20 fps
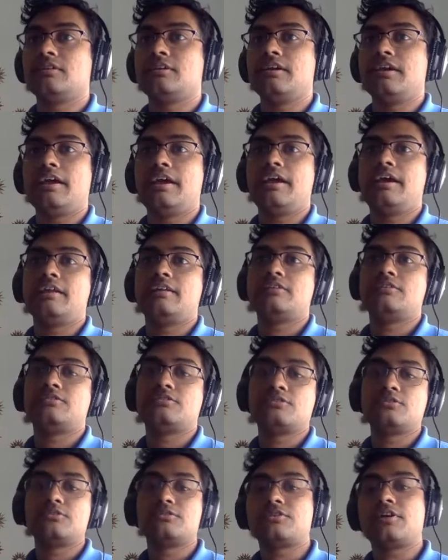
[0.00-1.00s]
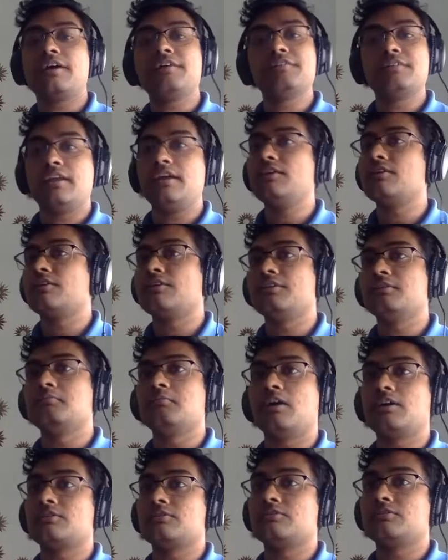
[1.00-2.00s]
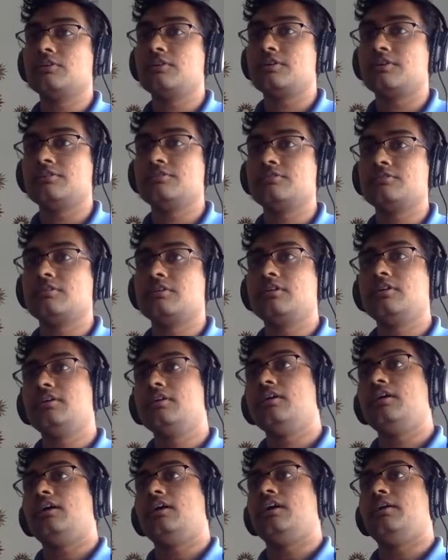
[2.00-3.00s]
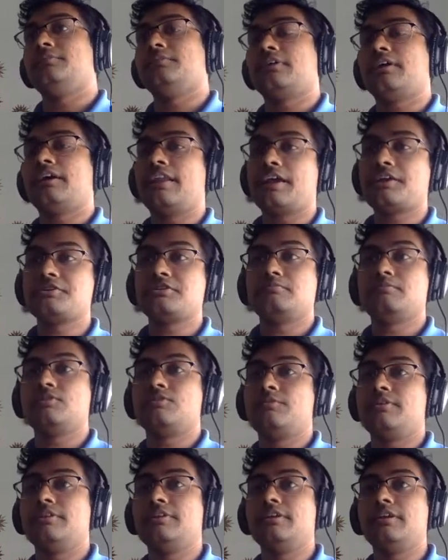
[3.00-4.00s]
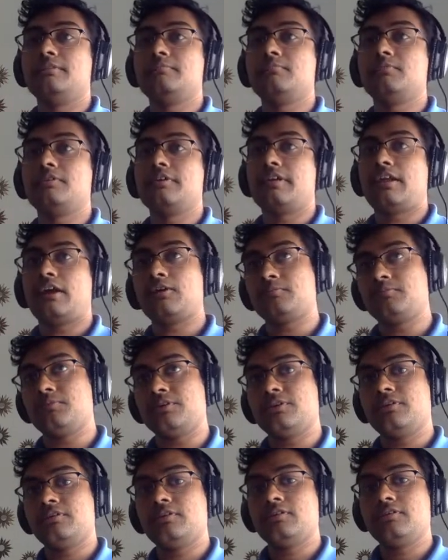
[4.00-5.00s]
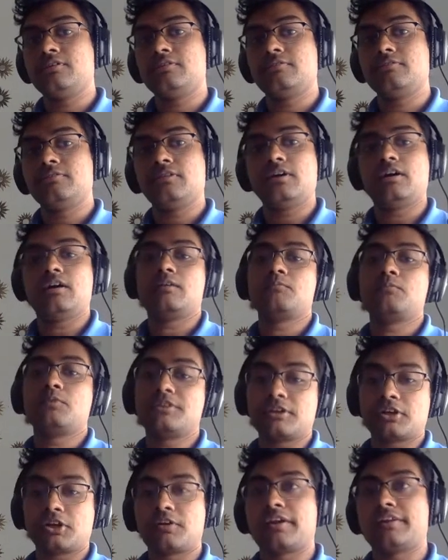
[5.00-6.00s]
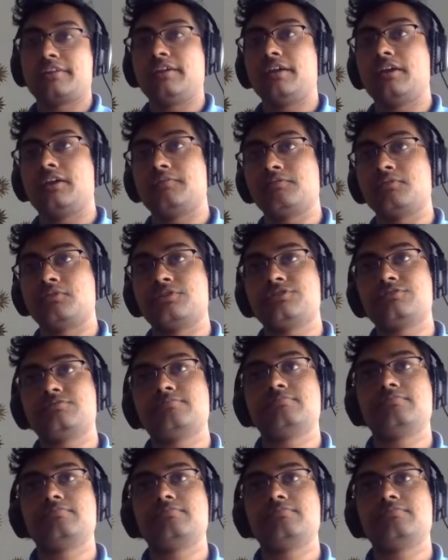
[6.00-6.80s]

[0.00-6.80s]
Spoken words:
And through trial and error, the model learns the connection between the input and output with the correct data, of course.